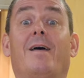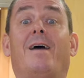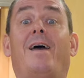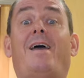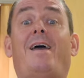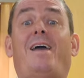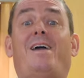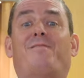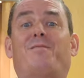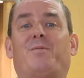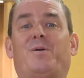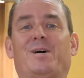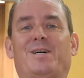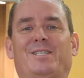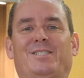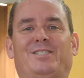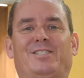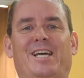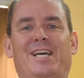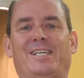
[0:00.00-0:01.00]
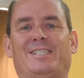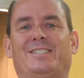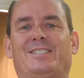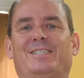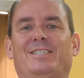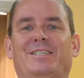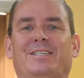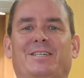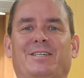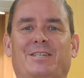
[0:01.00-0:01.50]
Hey everyone,
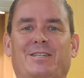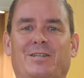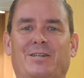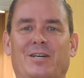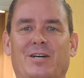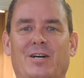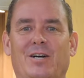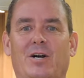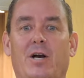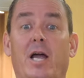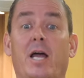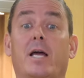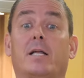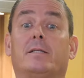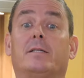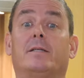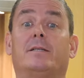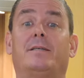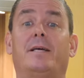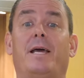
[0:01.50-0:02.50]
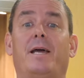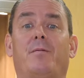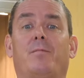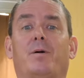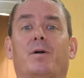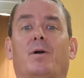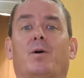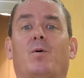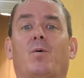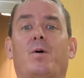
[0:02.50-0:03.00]
Jason Hill here, and today
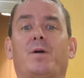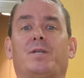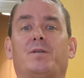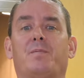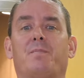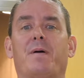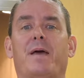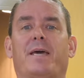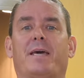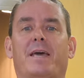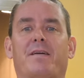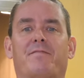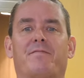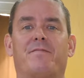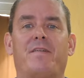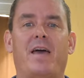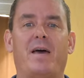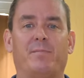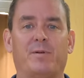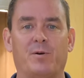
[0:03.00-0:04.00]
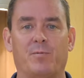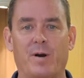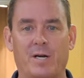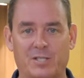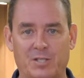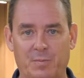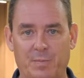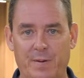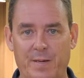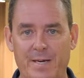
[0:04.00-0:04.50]
we are going to make a family
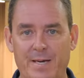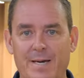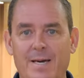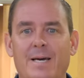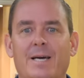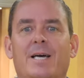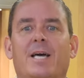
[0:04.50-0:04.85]
recipe.